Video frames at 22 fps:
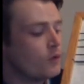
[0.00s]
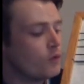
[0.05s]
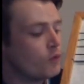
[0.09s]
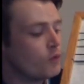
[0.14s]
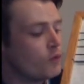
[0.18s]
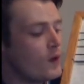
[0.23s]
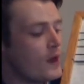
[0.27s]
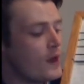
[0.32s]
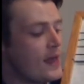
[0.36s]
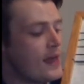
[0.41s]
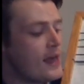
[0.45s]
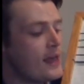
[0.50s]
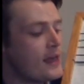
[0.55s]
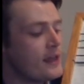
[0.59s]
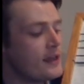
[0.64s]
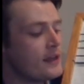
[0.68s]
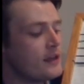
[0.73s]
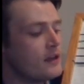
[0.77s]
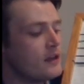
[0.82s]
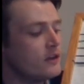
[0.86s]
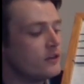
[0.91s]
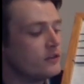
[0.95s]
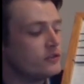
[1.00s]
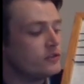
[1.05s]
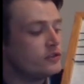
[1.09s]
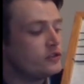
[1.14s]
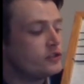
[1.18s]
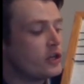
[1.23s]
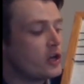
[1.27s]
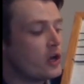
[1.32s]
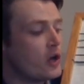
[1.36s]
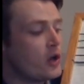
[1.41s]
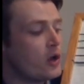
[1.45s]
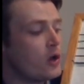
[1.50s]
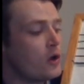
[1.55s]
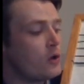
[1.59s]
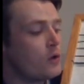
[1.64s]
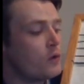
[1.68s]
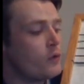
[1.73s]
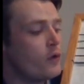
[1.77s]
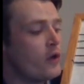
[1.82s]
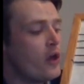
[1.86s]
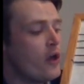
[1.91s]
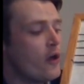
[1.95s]
re,
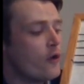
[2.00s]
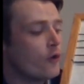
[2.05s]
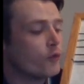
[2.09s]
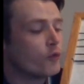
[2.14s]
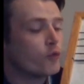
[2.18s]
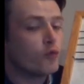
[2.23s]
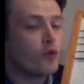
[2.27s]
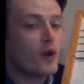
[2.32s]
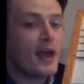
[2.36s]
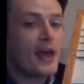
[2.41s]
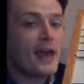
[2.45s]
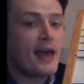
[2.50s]
do, re.